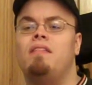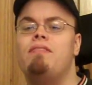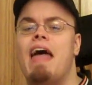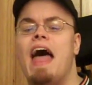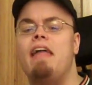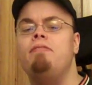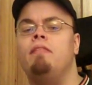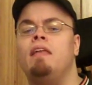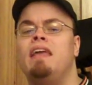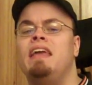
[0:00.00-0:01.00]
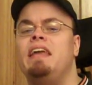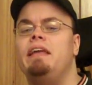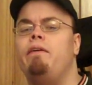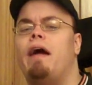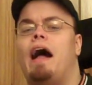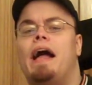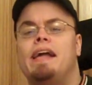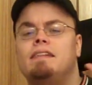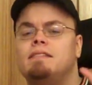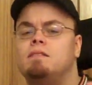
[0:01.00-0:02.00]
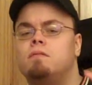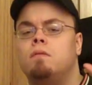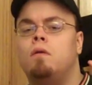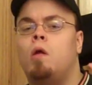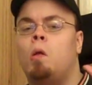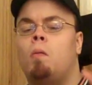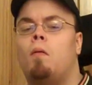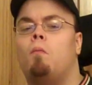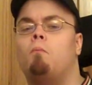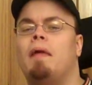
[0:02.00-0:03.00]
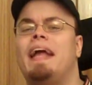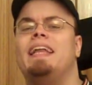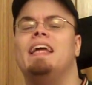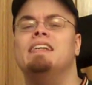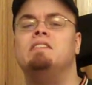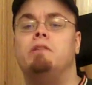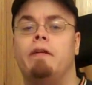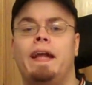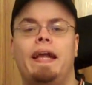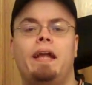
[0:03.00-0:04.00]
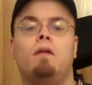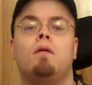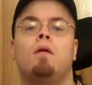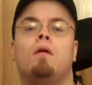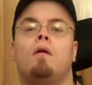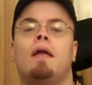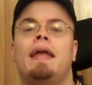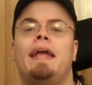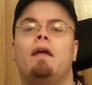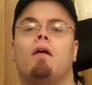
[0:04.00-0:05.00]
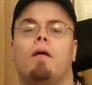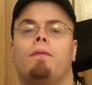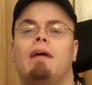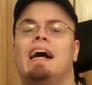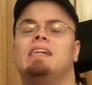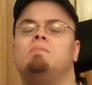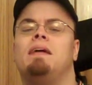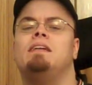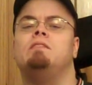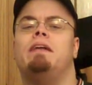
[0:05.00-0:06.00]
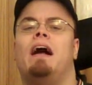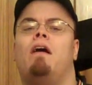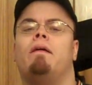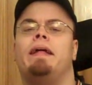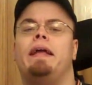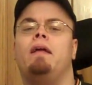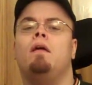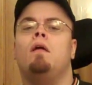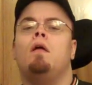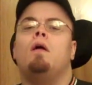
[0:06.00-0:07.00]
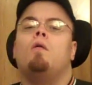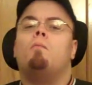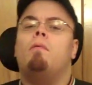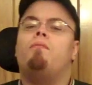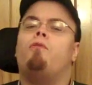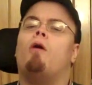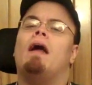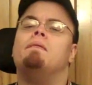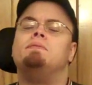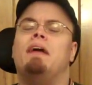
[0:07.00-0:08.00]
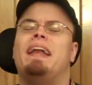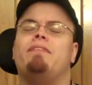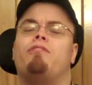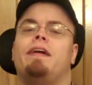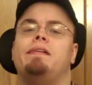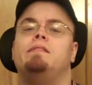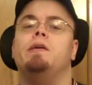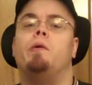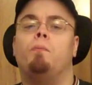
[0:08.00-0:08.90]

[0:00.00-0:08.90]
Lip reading: that you guys made history here on the RazMan's Reality before I was ready for you to.